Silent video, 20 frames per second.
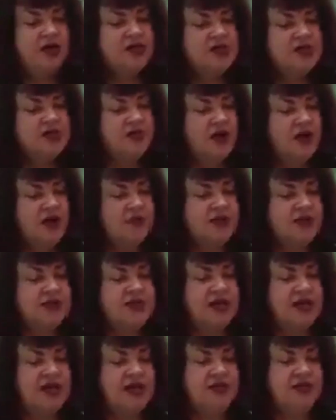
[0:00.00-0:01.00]
So for almost
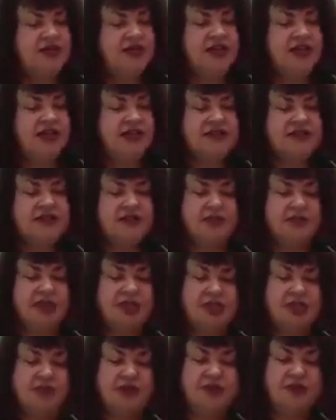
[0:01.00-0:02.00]
100 years, the
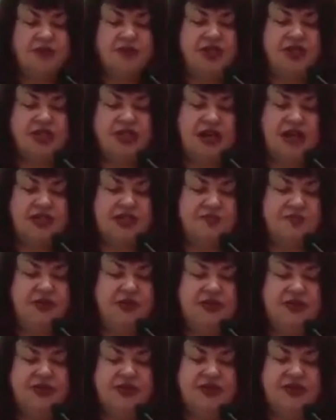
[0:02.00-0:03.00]
merger was rejected
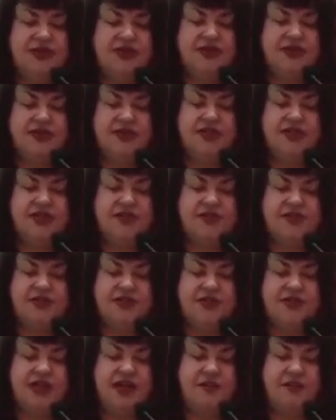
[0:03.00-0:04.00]
because these issues
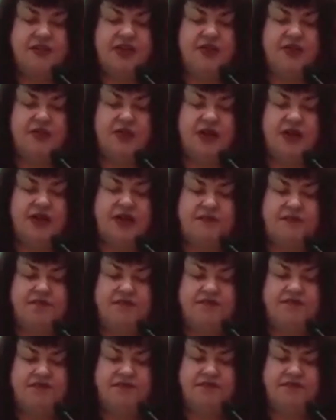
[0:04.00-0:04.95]
could not be overcome.